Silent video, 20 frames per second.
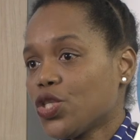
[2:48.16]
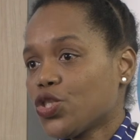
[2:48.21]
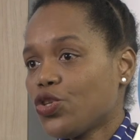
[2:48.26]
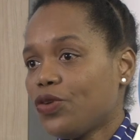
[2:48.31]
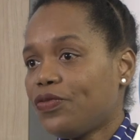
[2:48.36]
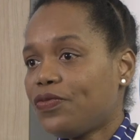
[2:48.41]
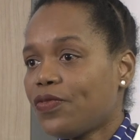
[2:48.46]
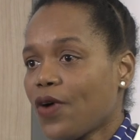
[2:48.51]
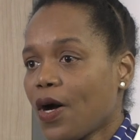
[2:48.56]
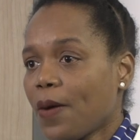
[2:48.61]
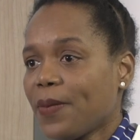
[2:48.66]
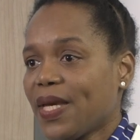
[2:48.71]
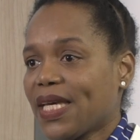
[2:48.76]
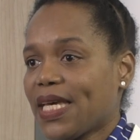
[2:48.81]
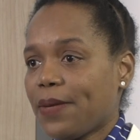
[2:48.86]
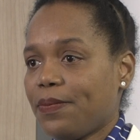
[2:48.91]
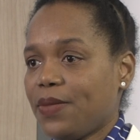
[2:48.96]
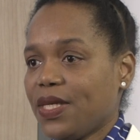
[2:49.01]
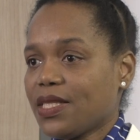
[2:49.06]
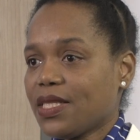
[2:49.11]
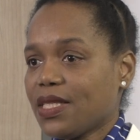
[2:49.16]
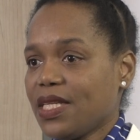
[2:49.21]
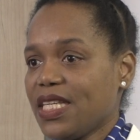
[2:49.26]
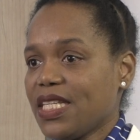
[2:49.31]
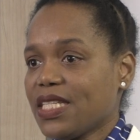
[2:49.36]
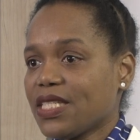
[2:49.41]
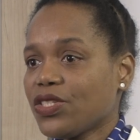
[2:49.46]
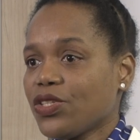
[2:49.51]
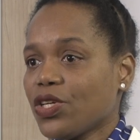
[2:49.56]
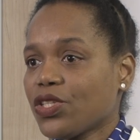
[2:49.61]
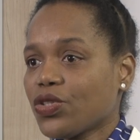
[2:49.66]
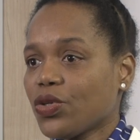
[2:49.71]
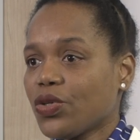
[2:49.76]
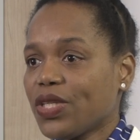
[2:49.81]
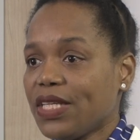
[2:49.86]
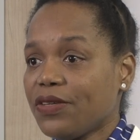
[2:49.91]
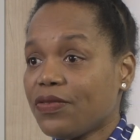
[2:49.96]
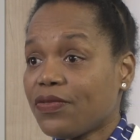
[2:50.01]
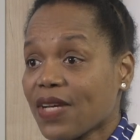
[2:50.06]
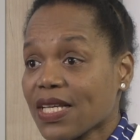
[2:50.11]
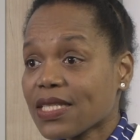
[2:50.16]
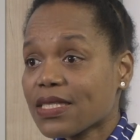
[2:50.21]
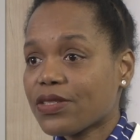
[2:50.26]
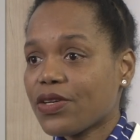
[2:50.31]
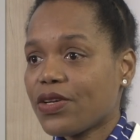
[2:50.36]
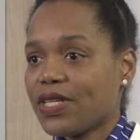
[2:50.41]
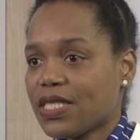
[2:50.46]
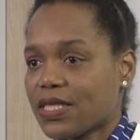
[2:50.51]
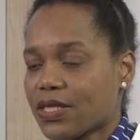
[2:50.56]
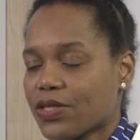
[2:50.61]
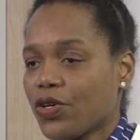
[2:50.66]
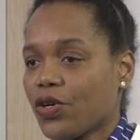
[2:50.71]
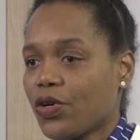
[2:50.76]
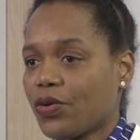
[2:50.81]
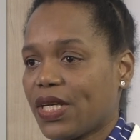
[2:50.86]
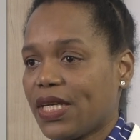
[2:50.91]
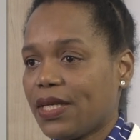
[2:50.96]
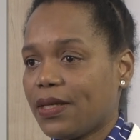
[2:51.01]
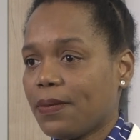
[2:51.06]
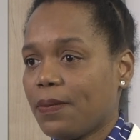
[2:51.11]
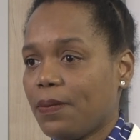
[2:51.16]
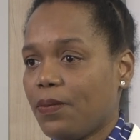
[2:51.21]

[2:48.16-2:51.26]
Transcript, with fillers: The 4 megabit is not only faster in storing,